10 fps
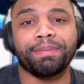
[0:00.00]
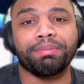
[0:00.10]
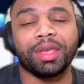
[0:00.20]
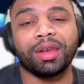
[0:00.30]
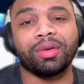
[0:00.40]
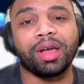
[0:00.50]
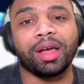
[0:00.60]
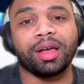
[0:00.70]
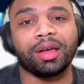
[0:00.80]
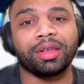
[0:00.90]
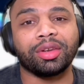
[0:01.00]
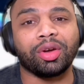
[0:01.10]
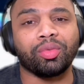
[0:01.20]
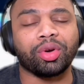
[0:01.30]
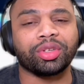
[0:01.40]
being
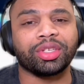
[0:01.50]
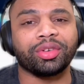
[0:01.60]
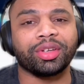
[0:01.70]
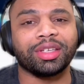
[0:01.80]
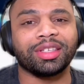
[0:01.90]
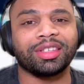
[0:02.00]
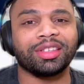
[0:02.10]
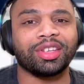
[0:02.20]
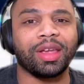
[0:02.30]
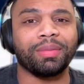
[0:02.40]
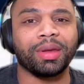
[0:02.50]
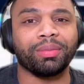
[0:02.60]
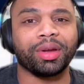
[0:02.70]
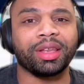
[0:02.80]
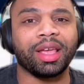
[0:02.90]
a World Series champion,
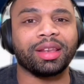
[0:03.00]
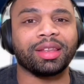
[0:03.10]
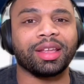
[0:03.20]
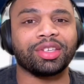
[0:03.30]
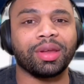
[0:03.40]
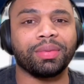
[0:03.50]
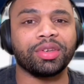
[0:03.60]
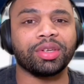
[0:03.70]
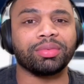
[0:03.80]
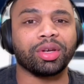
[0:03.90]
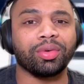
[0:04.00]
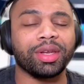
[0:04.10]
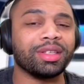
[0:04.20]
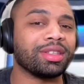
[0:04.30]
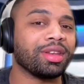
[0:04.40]
bringing that championship to
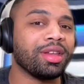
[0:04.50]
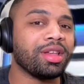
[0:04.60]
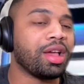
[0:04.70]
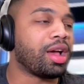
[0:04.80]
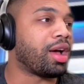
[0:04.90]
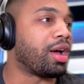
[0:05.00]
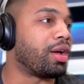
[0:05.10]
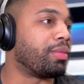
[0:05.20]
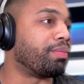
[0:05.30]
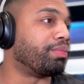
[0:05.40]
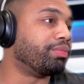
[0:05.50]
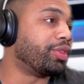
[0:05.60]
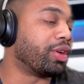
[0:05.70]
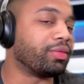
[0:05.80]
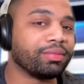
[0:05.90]
Queens. Too
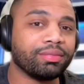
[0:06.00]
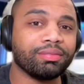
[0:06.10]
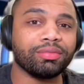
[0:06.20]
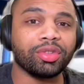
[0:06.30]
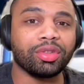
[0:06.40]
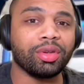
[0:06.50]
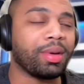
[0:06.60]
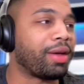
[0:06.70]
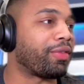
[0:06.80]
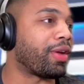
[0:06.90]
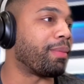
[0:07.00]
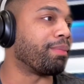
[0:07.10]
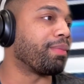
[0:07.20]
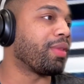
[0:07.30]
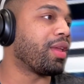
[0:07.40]
bad for him.
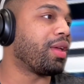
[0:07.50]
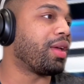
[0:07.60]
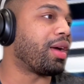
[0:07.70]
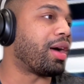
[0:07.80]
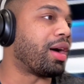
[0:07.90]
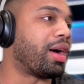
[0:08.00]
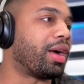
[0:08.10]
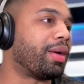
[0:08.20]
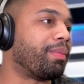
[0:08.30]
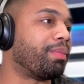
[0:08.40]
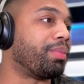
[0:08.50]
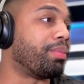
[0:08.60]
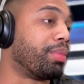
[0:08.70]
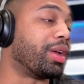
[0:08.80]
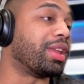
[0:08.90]

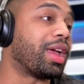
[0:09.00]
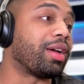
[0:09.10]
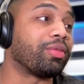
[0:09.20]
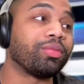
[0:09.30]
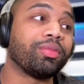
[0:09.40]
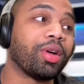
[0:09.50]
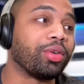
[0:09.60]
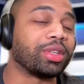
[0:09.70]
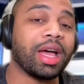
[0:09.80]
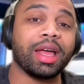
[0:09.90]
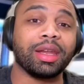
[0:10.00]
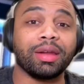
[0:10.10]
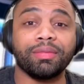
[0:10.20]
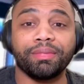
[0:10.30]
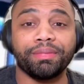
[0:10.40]
But yeah, Ohtani.
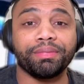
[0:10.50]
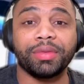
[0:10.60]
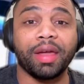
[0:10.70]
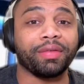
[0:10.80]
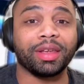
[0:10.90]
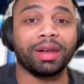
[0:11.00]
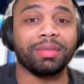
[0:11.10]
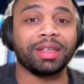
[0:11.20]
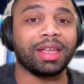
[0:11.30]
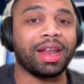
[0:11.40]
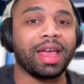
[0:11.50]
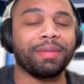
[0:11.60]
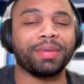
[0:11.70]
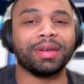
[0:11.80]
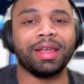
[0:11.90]
Definitely going to make that
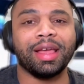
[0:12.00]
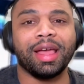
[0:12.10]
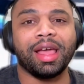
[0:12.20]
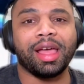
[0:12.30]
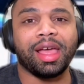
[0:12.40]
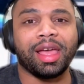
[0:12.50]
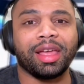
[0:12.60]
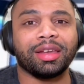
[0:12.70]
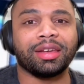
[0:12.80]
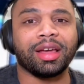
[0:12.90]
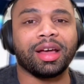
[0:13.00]
happen. And,